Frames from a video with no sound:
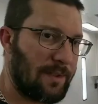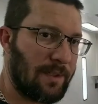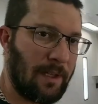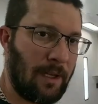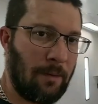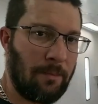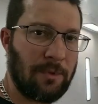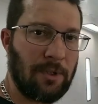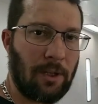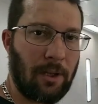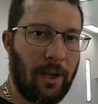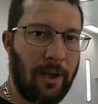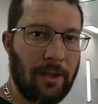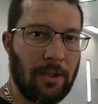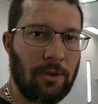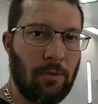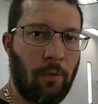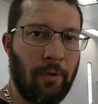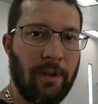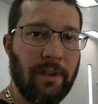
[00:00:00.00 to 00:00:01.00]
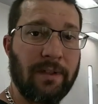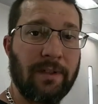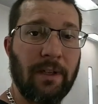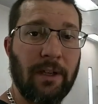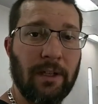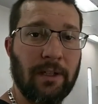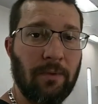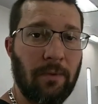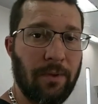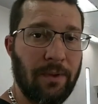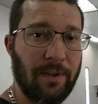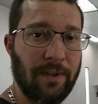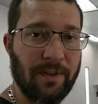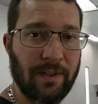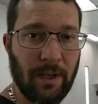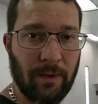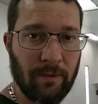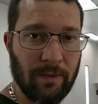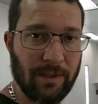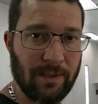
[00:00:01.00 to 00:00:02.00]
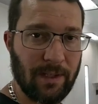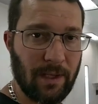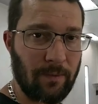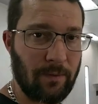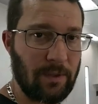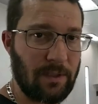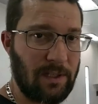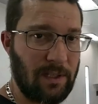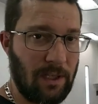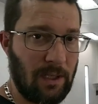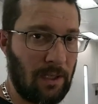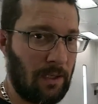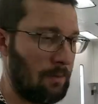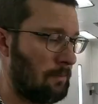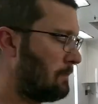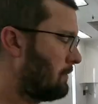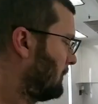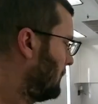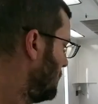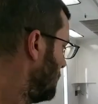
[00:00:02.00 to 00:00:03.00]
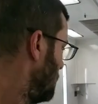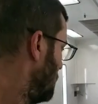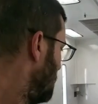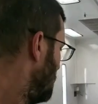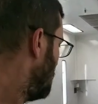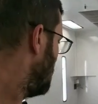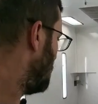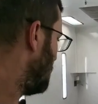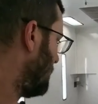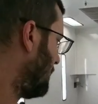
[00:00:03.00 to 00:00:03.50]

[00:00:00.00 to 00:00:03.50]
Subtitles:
seemed to like 26 with the 717.